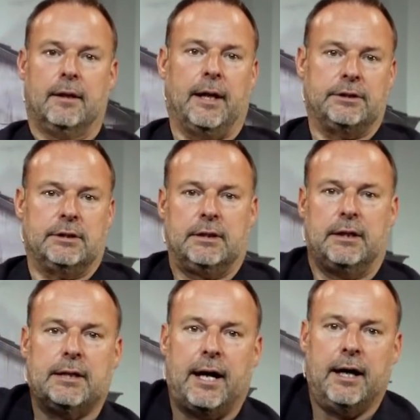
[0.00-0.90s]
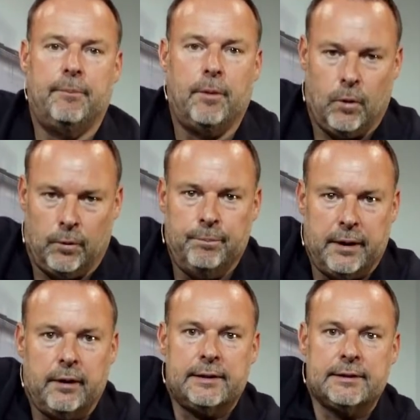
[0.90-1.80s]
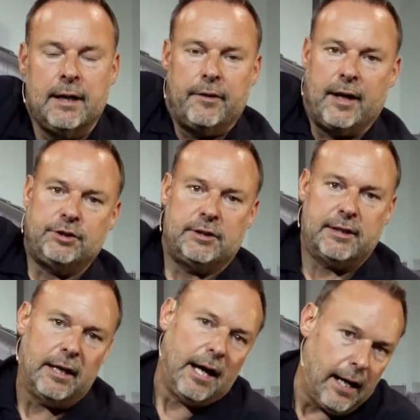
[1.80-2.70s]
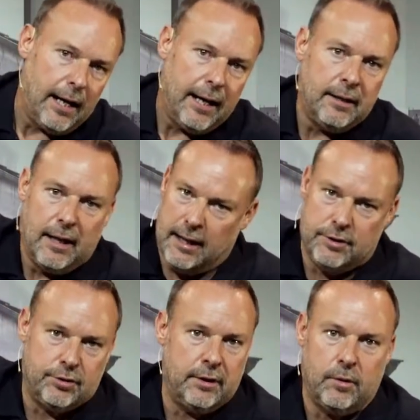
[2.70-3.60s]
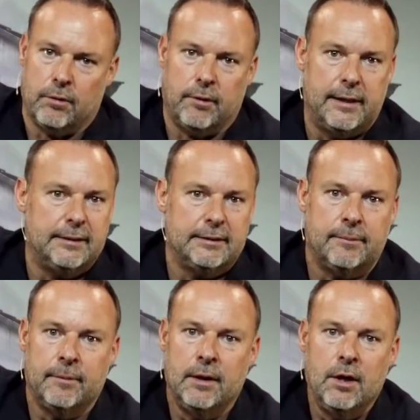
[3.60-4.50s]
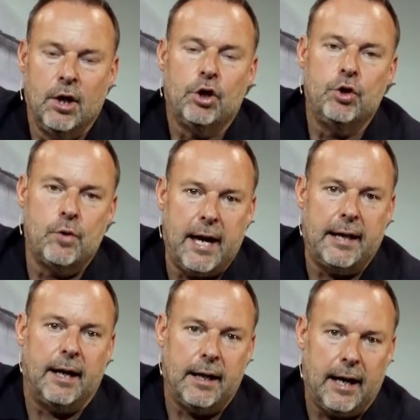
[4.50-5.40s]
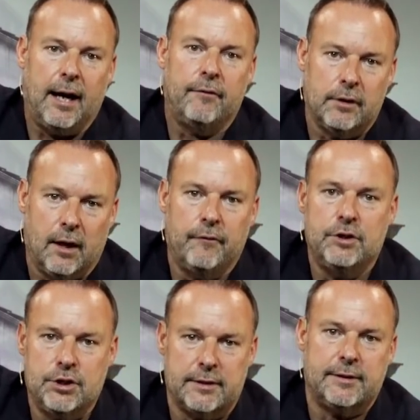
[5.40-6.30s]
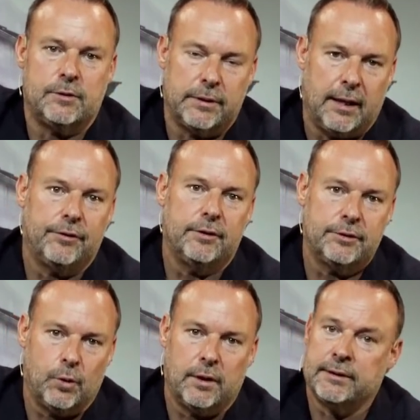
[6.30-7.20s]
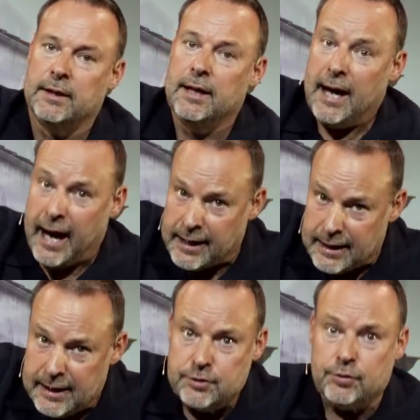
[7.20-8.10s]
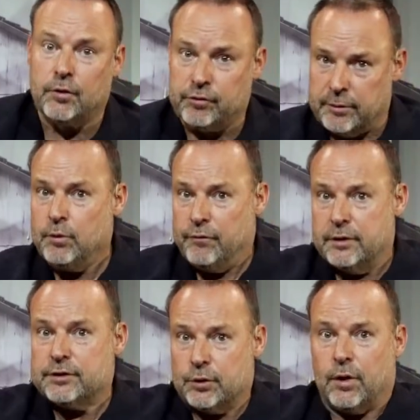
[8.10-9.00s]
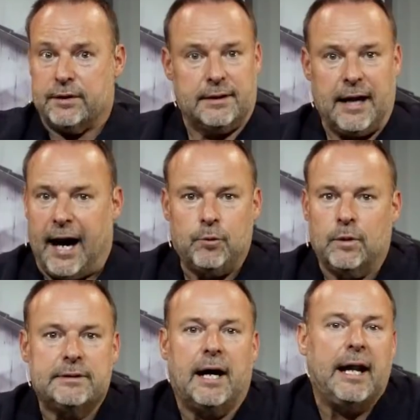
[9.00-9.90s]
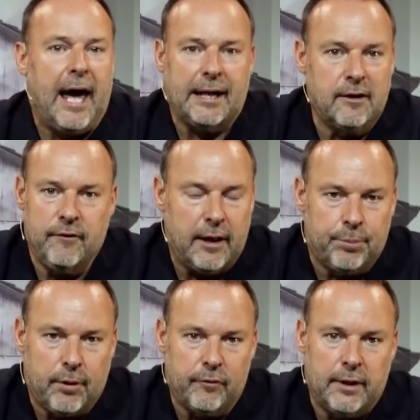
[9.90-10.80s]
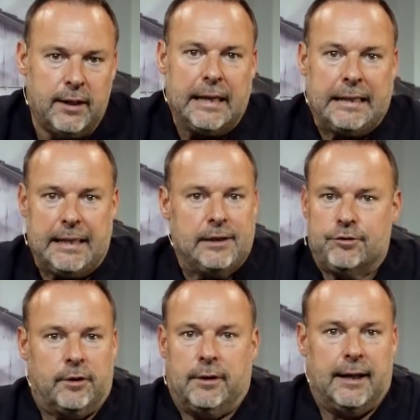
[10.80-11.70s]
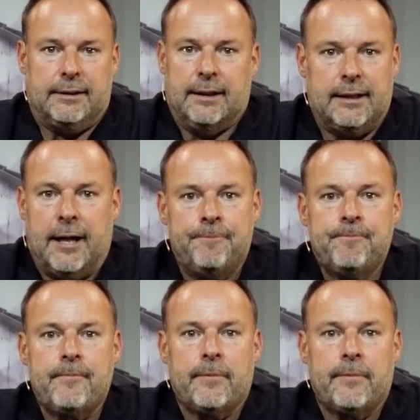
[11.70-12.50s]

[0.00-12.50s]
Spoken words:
That's just gonna tie up old bitterness. That's just gonna hide hatred or racism. You cannot have love and justice without the source. And Israel removed the source. God was not active and prevalent in Israel at that time.